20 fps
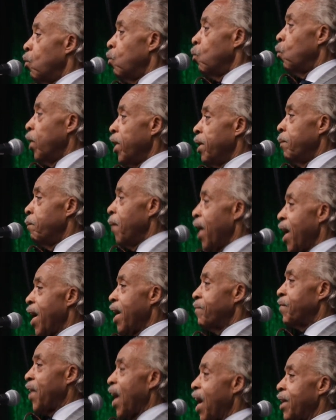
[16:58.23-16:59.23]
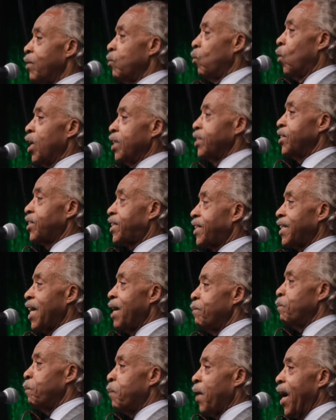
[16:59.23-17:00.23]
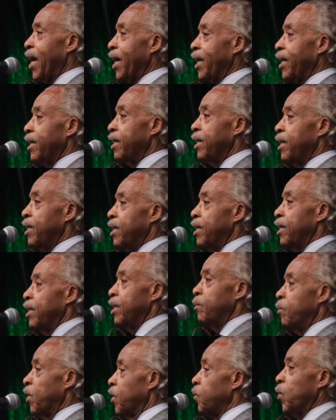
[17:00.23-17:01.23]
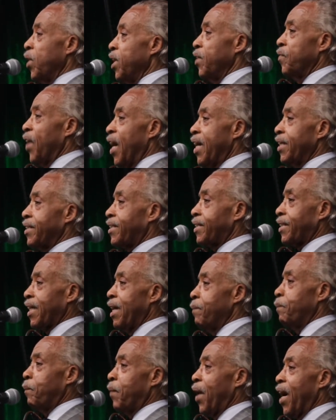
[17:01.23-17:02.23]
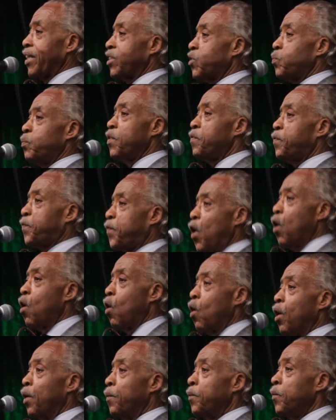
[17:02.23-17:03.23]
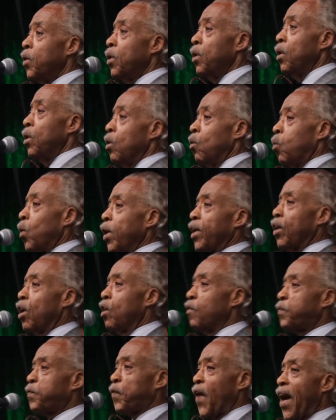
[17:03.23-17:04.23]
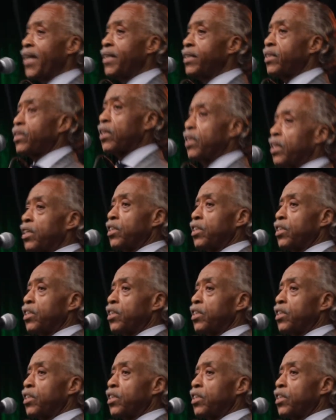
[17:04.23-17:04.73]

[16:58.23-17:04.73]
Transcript: We may have had one setback, but we've had setbacks before. We're going to fight to the